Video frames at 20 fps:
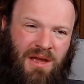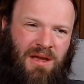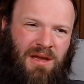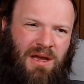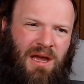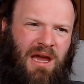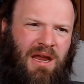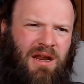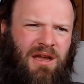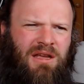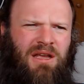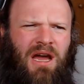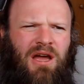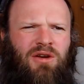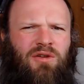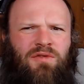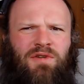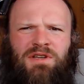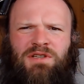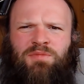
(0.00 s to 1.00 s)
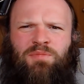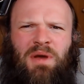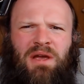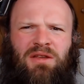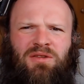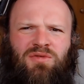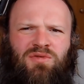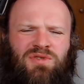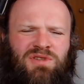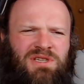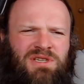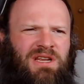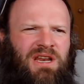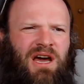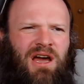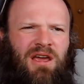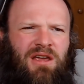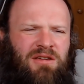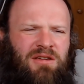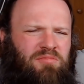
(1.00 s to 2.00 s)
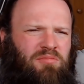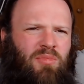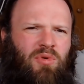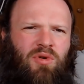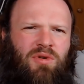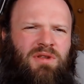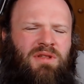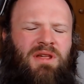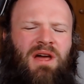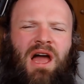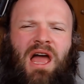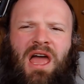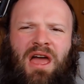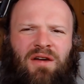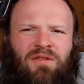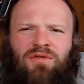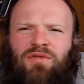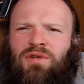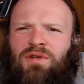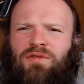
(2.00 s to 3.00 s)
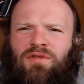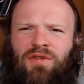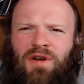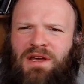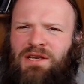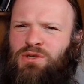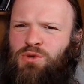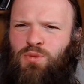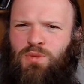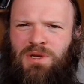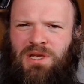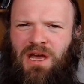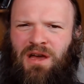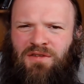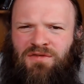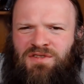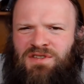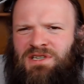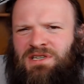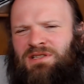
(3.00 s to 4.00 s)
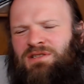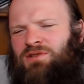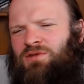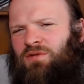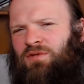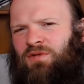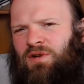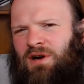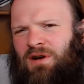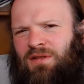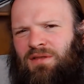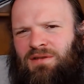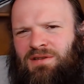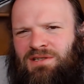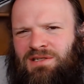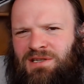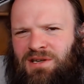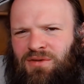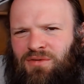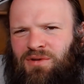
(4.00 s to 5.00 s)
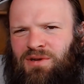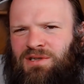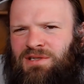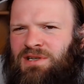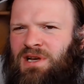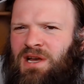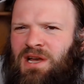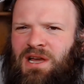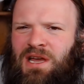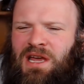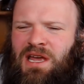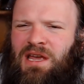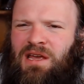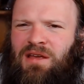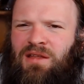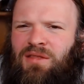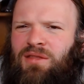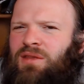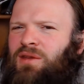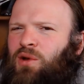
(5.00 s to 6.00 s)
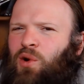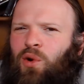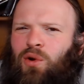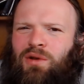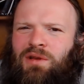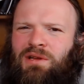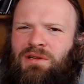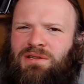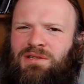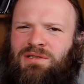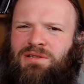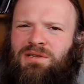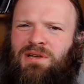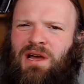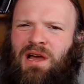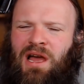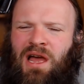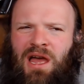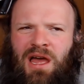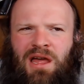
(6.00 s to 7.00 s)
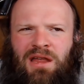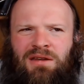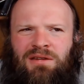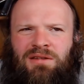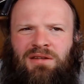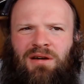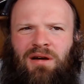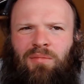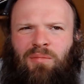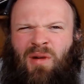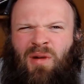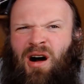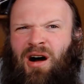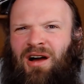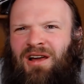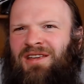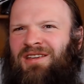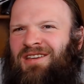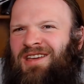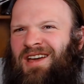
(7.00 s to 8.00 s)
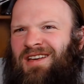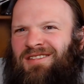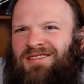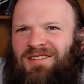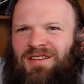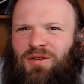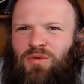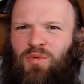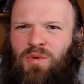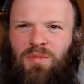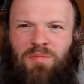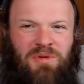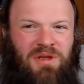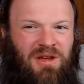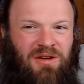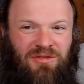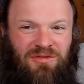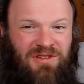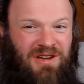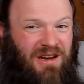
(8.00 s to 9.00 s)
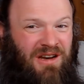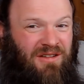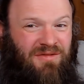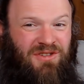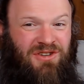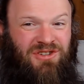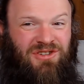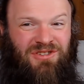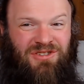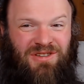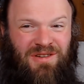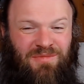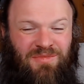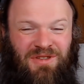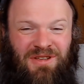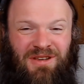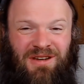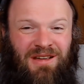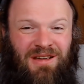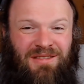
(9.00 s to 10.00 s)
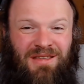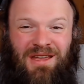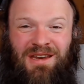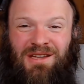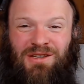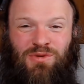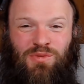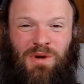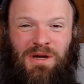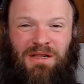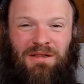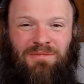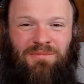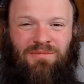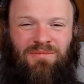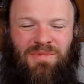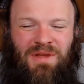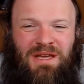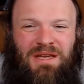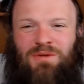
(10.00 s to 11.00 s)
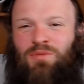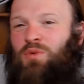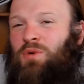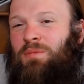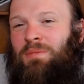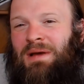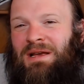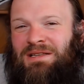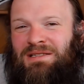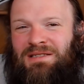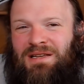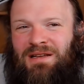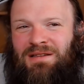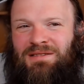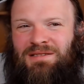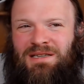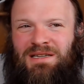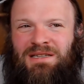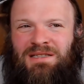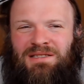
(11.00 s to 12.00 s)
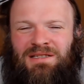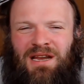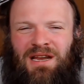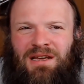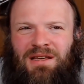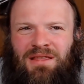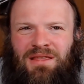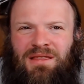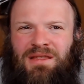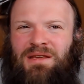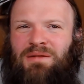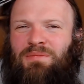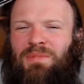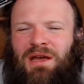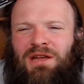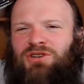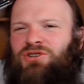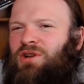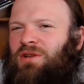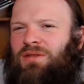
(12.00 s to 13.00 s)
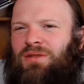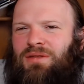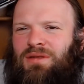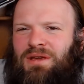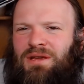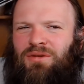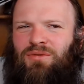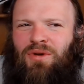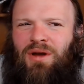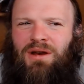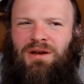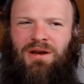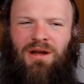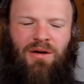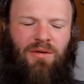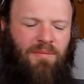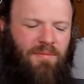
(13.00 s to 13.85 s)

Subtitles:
And I kind of expect to see like more neither every face we have seen so far in this series in the audience. And I guess it will be on television, something like that as well. It would make sense. It's like the major thing right now.